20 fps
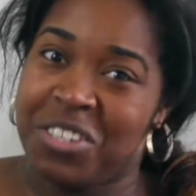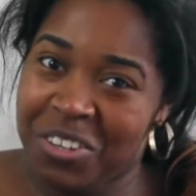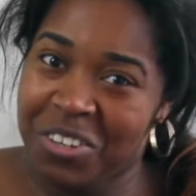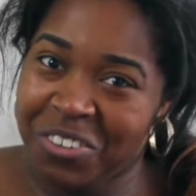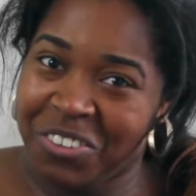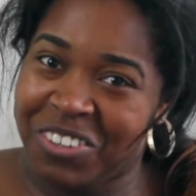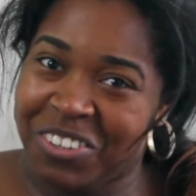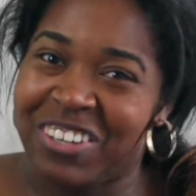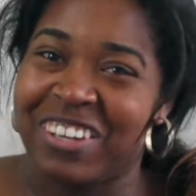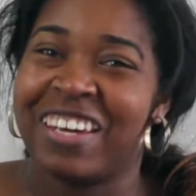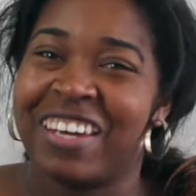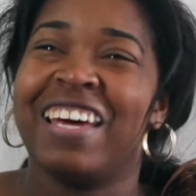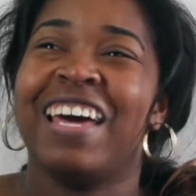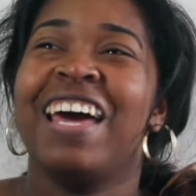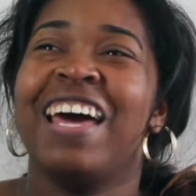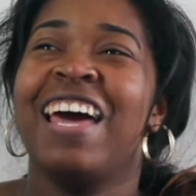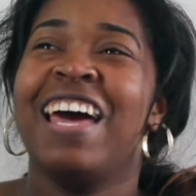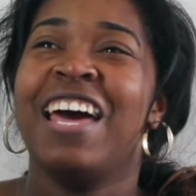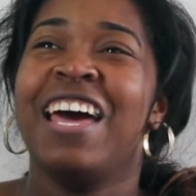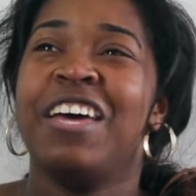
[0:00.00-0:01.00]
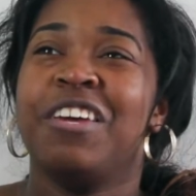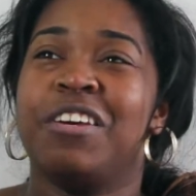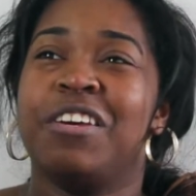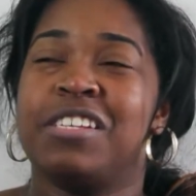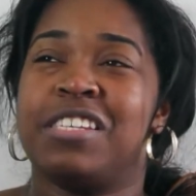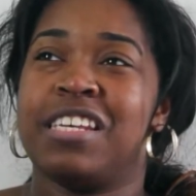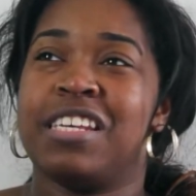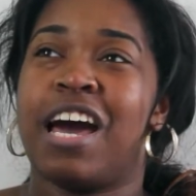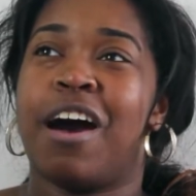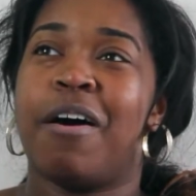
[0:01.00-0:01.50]
You can
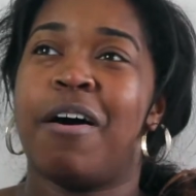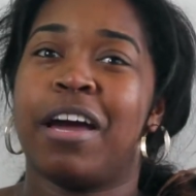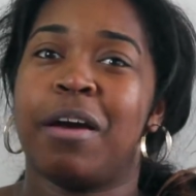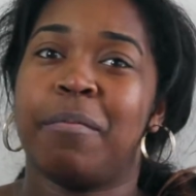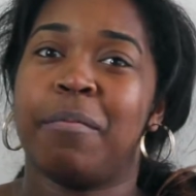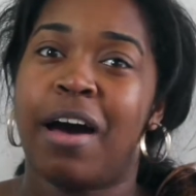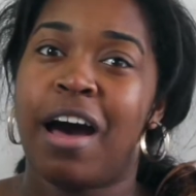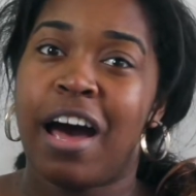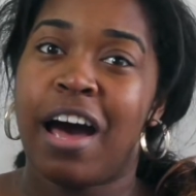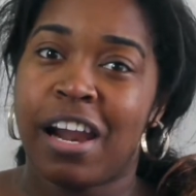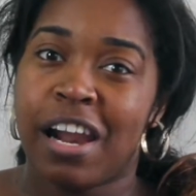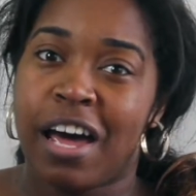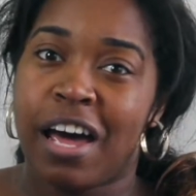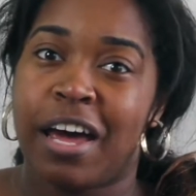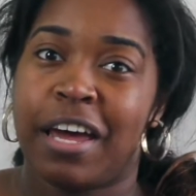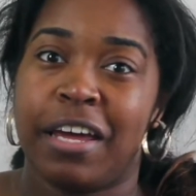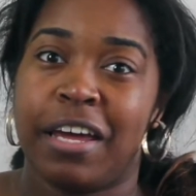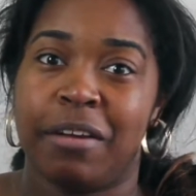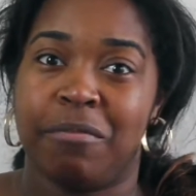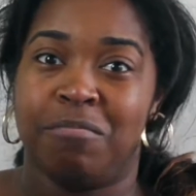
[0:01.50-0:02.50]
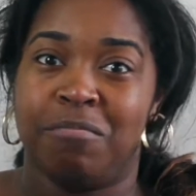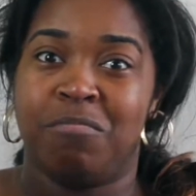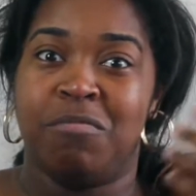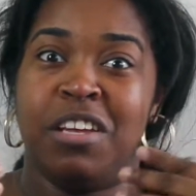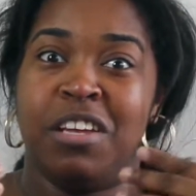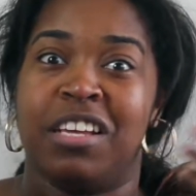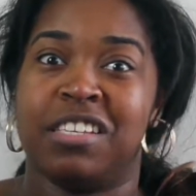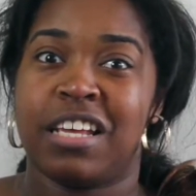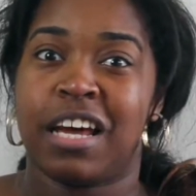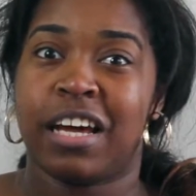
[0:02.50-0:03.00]
see how I get my highlight
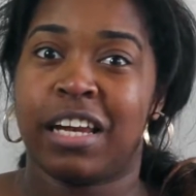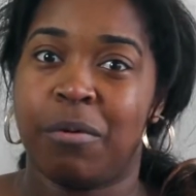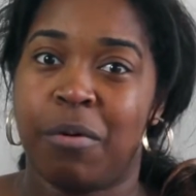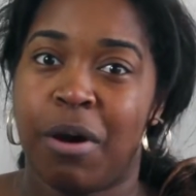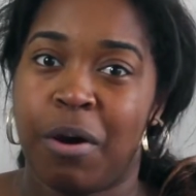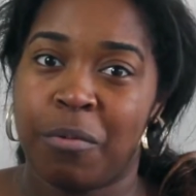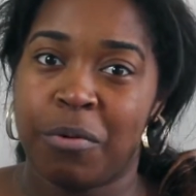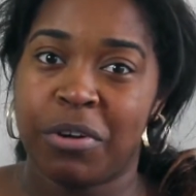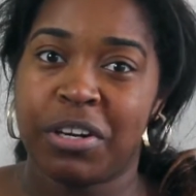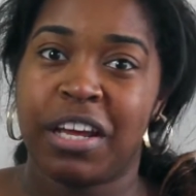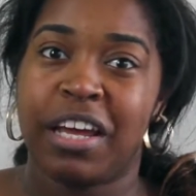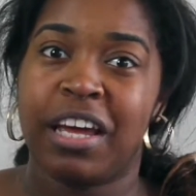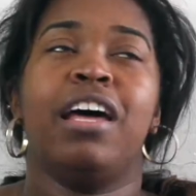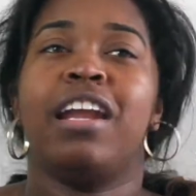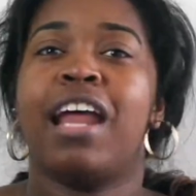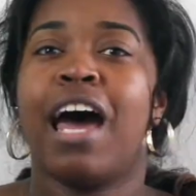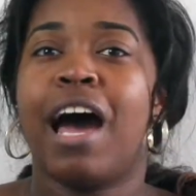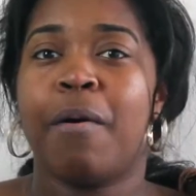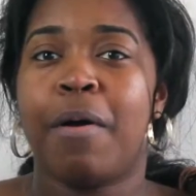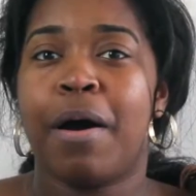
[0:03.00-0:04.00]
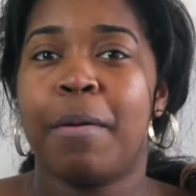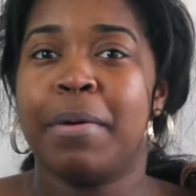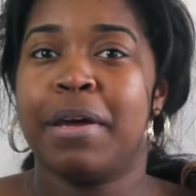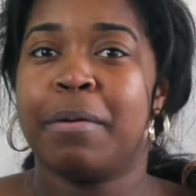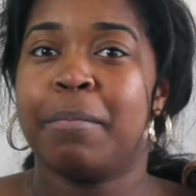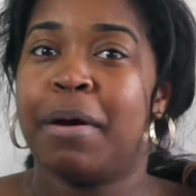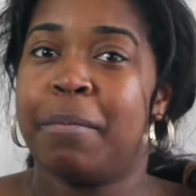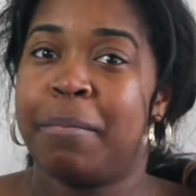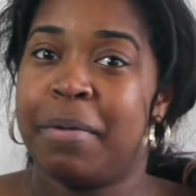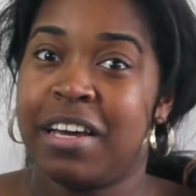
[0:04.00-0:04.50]
exactly where I want and how I
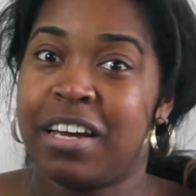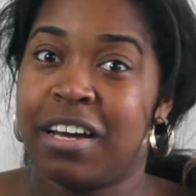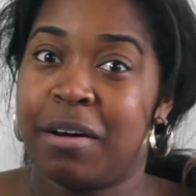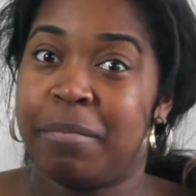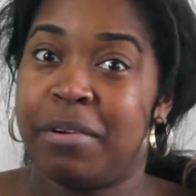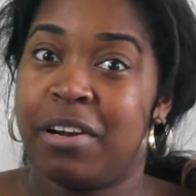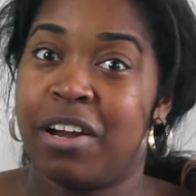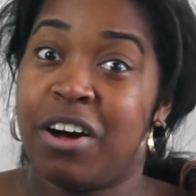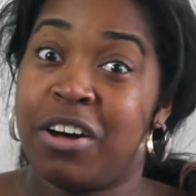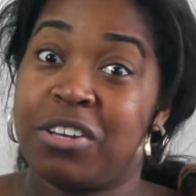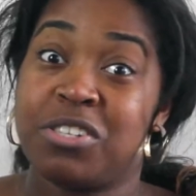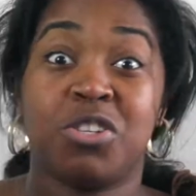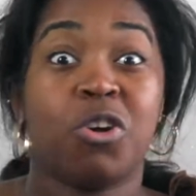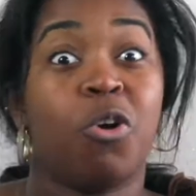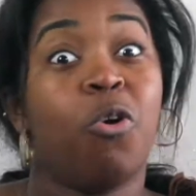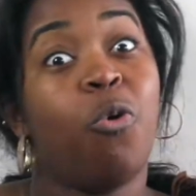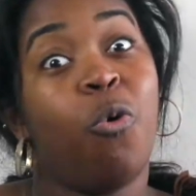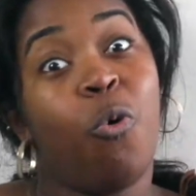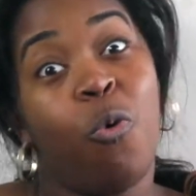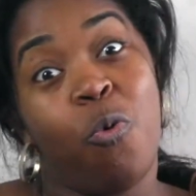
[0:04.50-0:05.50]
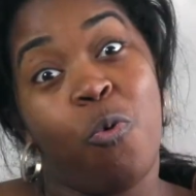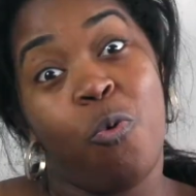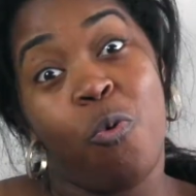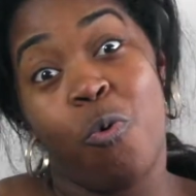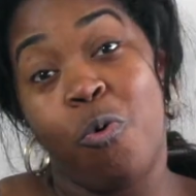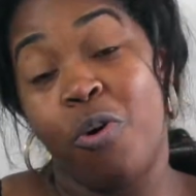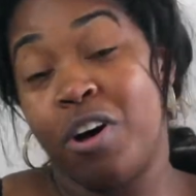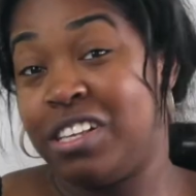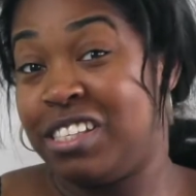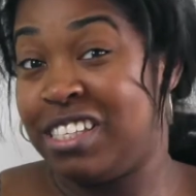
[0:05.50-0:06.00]
make my makeup last
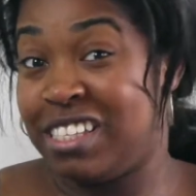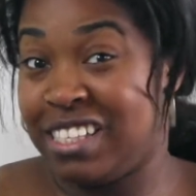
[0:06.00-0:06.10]
all